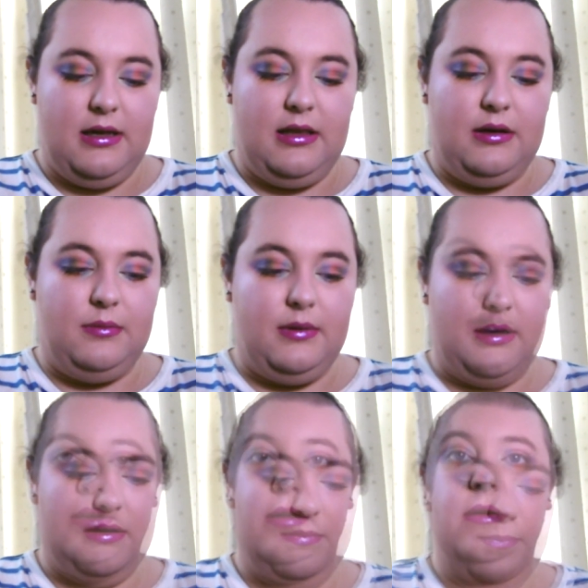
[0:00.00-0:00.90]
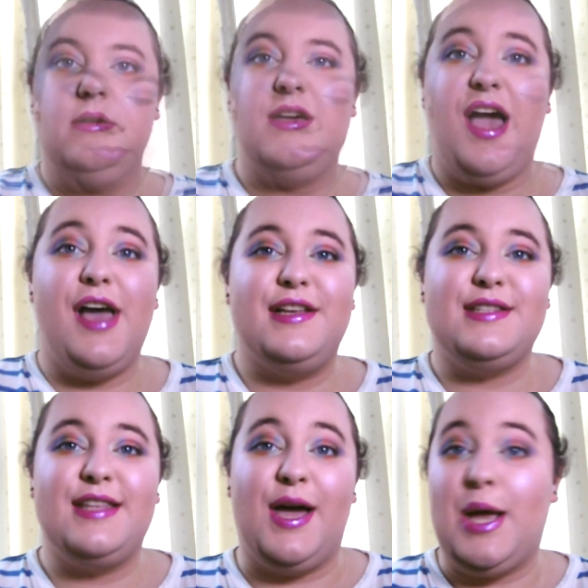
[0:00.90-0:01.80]
a little whirl.
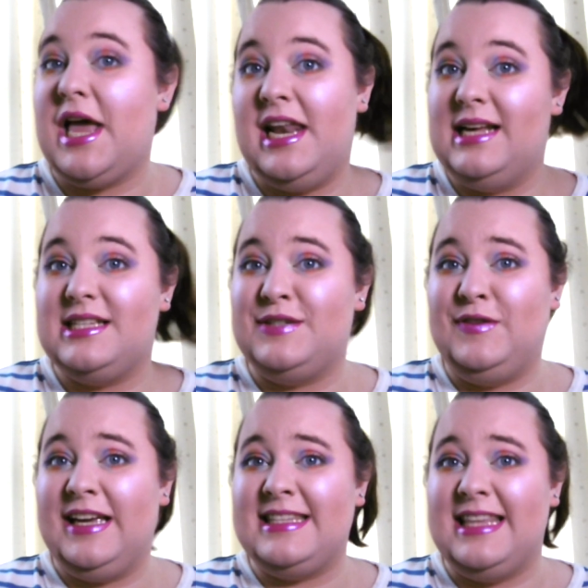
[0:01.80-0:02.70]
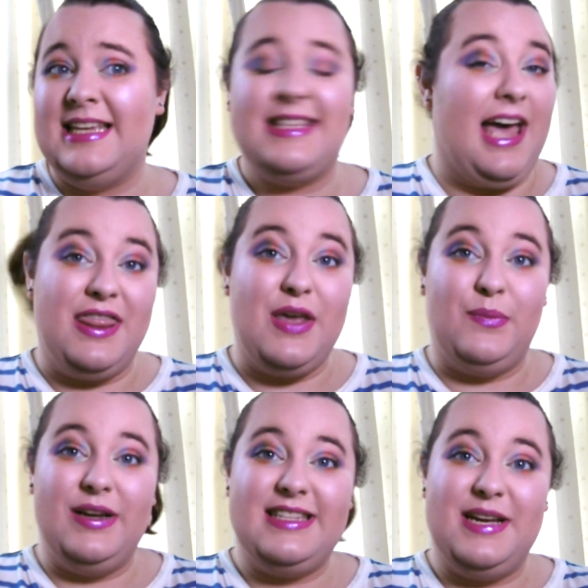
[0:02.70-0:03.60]
So let's fix this and
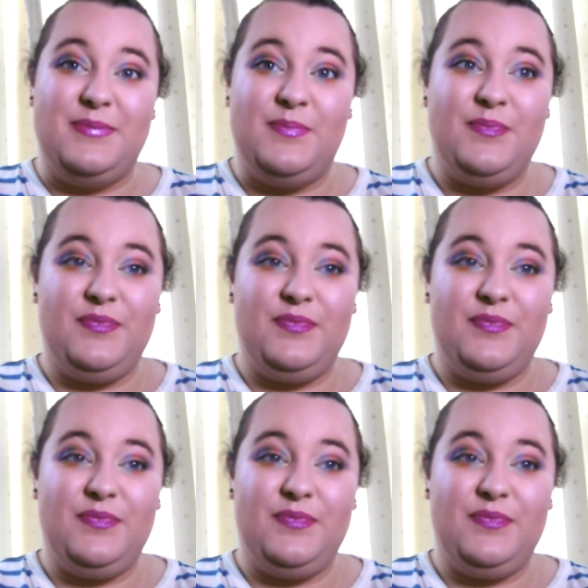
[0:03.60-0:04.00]
then we're done.